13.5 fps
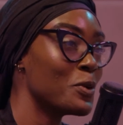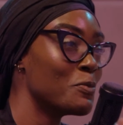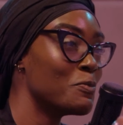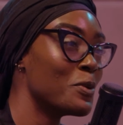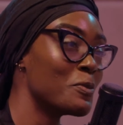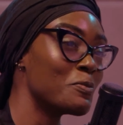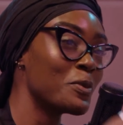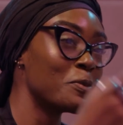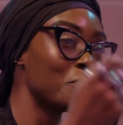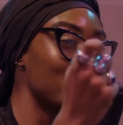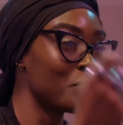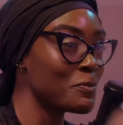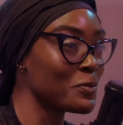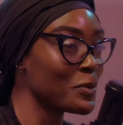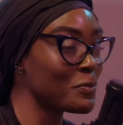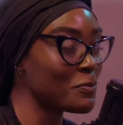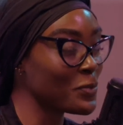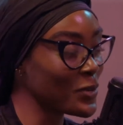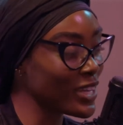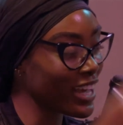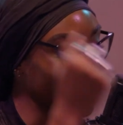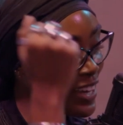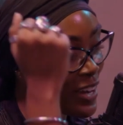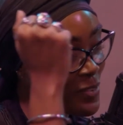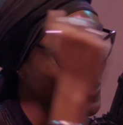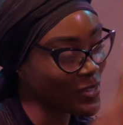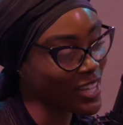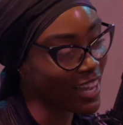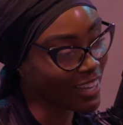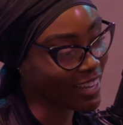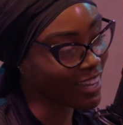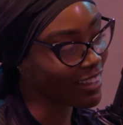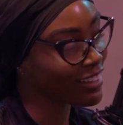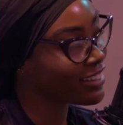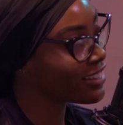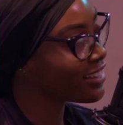Boom, boom, boom, boom, boom. Booyaka, booyaka.